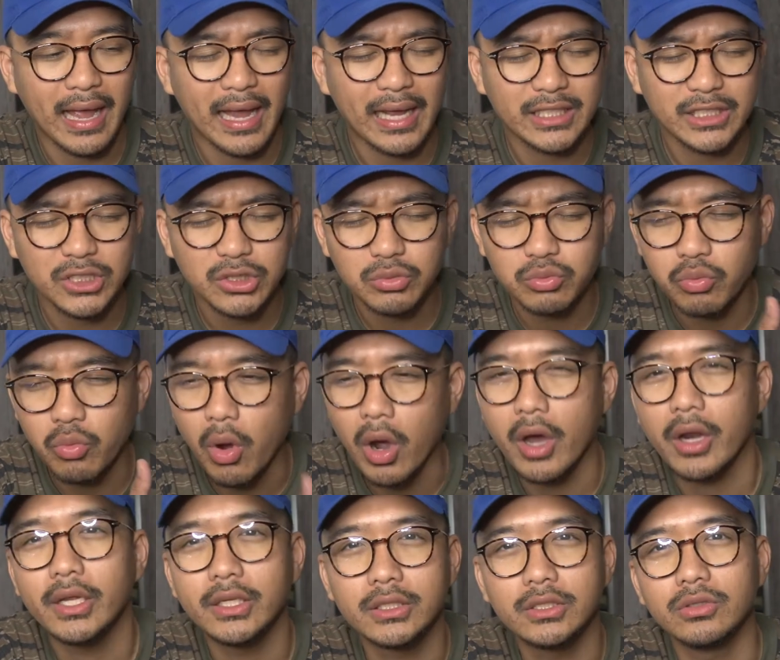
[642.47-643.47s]
I just
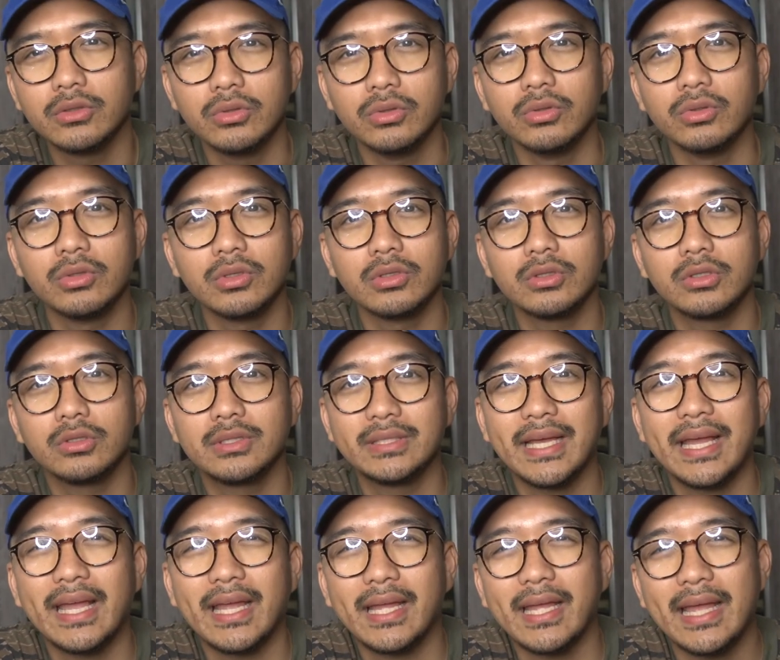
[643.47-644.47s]
wanted to to
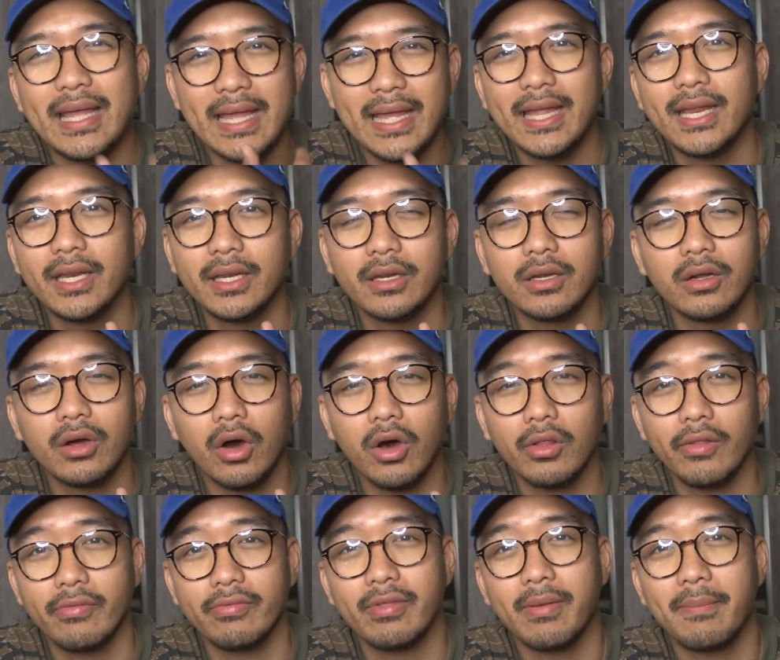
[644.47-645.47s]
take in
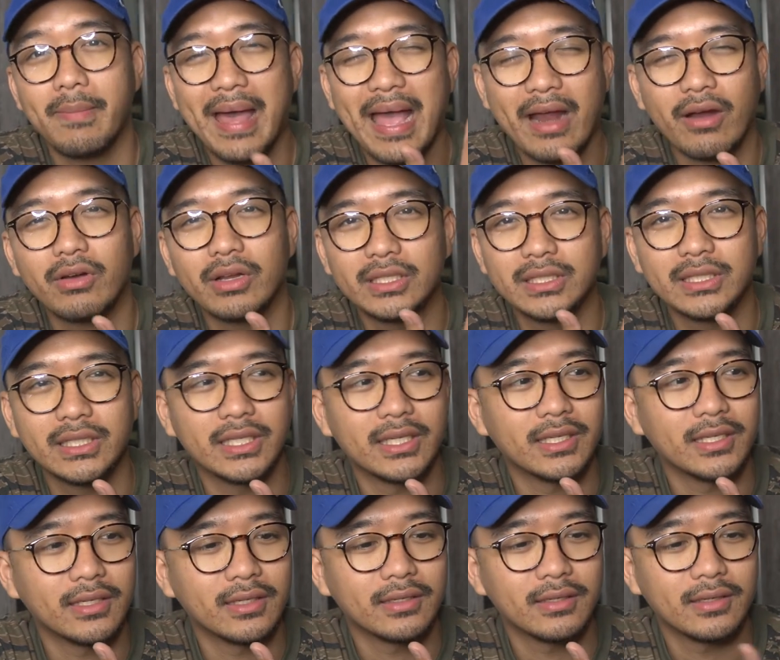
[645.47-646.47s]
all of the
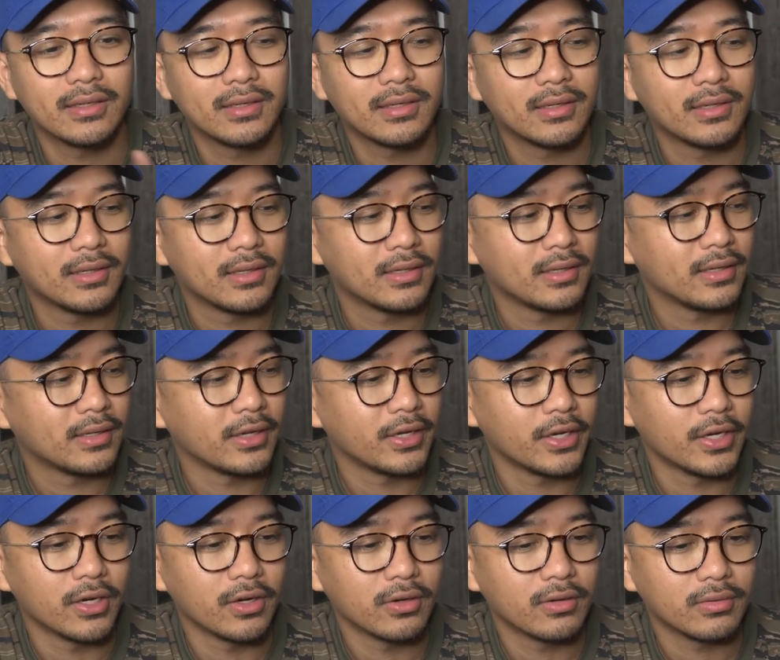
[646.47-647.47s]
Parisian,
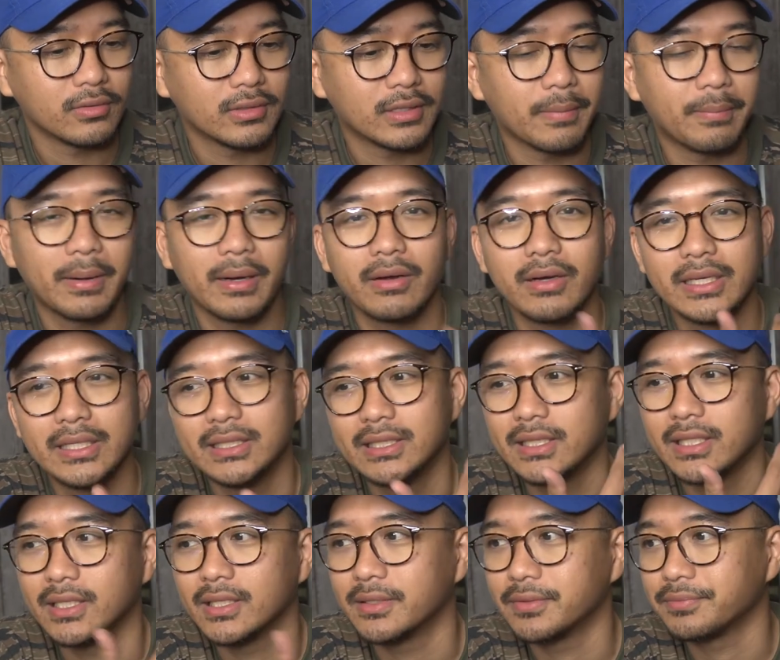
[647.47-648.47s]
you know, the
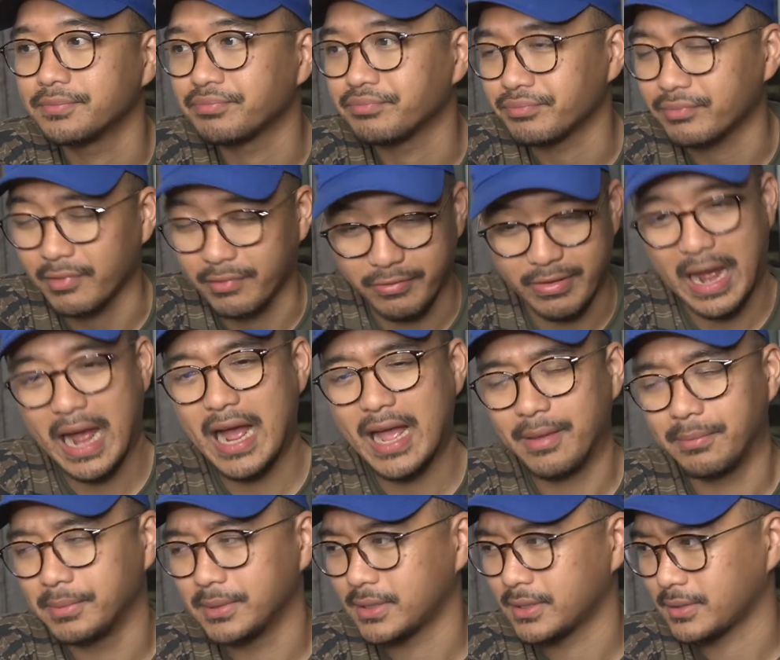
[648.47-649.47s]
Parisian
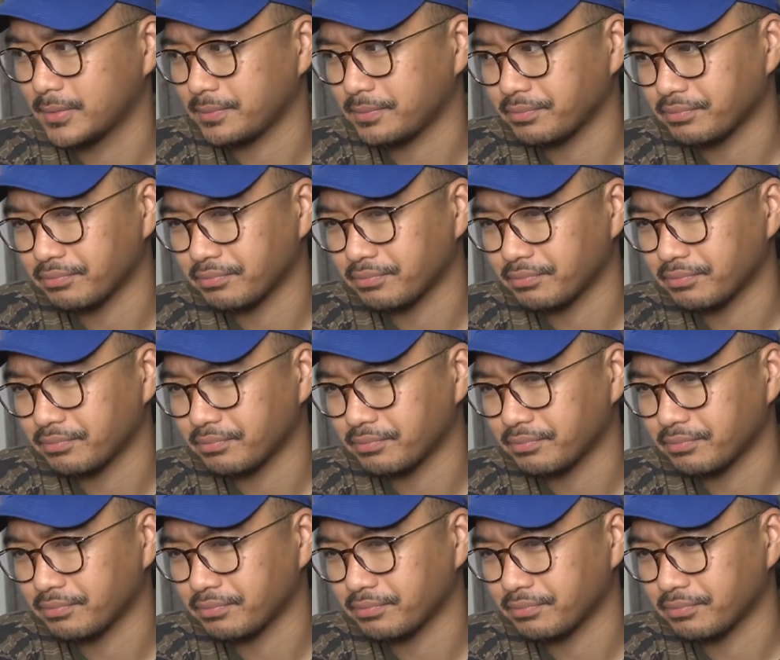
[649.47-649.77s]
vibes,